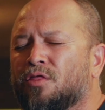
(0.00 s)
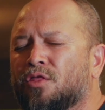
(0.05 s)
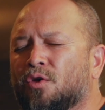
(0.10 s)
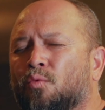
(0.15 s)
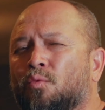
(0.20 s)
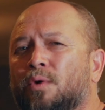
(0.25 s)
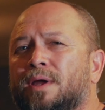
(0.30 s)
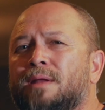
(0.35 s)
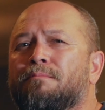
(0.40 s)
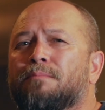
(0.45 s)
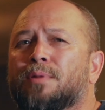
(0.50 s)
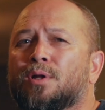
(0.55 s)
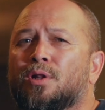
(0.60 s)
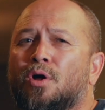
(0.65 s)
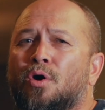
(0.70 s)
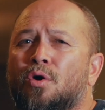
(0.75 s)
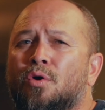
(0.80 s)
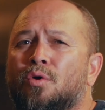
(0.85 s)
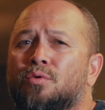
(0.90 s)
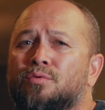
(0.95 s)
The wind
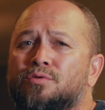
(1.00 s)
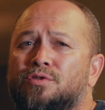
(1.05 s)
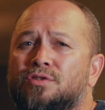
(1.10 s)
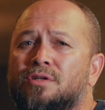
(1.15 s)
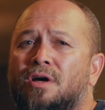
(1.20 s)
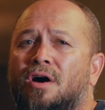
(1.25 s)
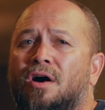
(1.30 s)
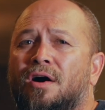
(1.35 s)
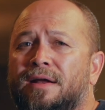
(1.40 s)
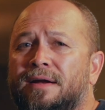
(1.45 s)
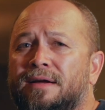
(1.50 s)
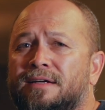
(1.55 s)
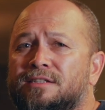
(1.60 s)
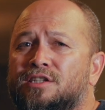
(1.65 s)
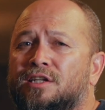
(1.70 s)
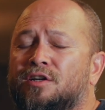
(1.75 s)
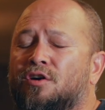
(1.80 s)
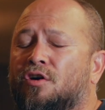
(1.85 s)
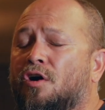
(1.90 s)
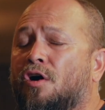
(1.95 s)
blows on
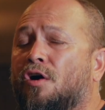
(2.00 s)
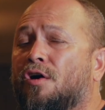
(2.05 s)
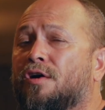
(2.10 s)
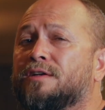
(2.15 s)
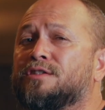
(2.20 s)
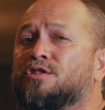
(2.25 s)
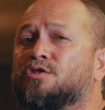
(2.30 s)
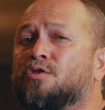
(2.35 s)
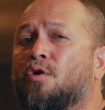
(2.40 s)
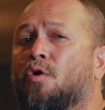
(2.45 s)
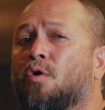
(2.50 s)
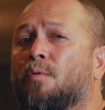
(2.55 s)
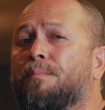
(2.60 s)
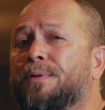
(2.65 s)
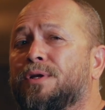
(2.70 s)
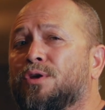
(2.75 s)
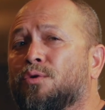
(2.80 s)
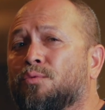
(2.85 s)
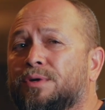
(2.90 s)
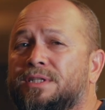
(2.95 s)
us and our hearts are
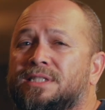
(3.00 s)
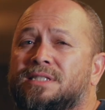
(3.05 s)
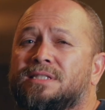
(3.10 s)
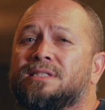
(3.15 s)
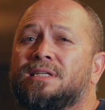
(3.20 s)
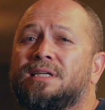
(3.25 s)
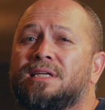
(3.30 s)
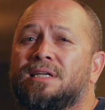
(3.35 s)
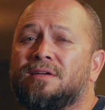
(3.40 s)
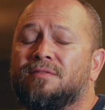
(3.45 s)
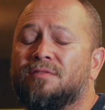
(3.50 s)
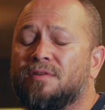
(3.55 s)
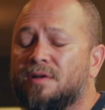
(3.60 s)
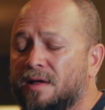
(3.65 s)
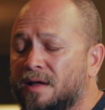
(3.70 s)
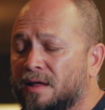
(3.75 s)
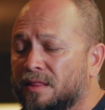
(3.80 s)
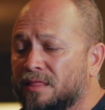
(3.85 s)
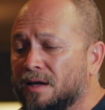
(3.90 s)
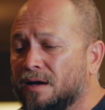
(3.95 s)
open to receive
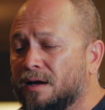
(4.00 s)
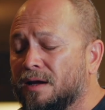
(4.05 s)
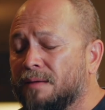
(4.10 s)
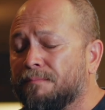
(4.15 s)
the